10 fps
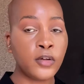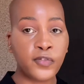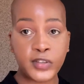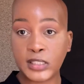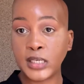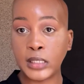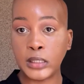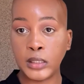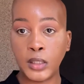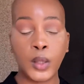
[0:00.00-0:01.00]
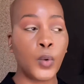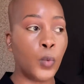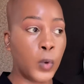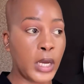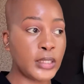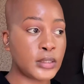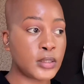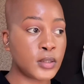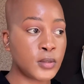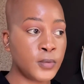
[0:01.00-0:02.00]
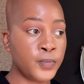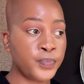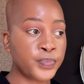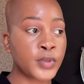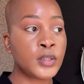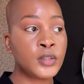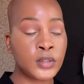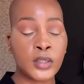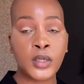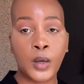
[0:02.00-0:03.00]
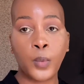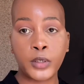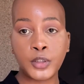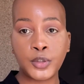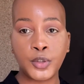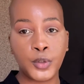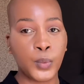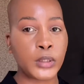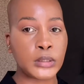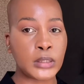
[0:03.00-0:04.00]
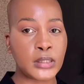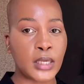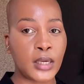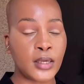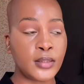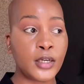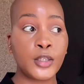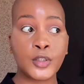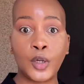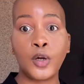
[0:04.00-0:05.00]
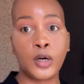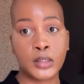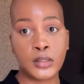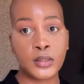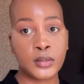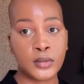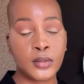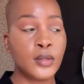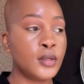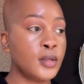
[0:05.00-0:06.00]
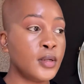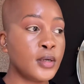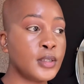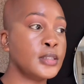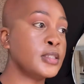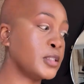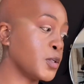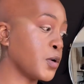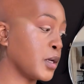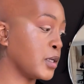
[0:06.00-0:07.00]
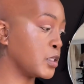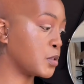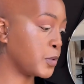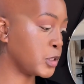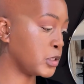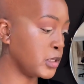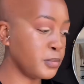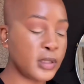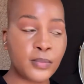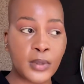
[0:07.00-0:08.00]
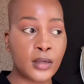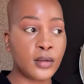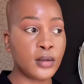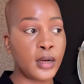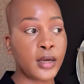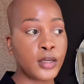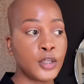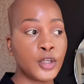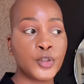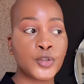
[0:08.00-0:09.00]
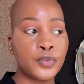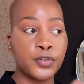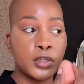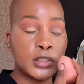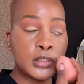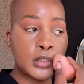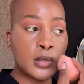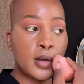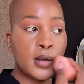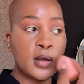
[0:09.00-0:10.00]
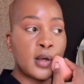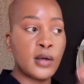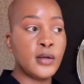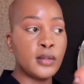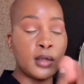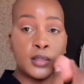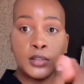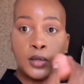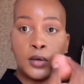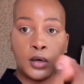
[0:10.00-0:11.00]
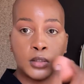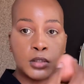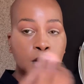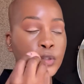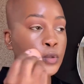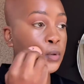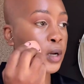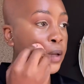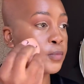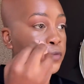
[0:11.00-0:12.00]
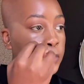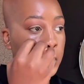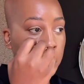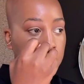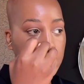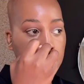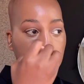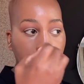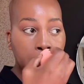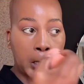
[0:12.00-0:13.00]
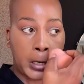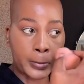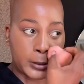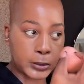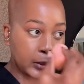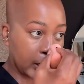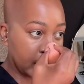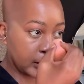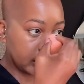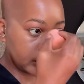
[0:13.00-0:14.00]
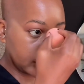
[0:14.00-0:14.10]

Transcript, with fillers: physically wait to hear what you want to say. That is a lot, considering especially me being like an introvert. That is a lot. So I'm very appreciative of you guys.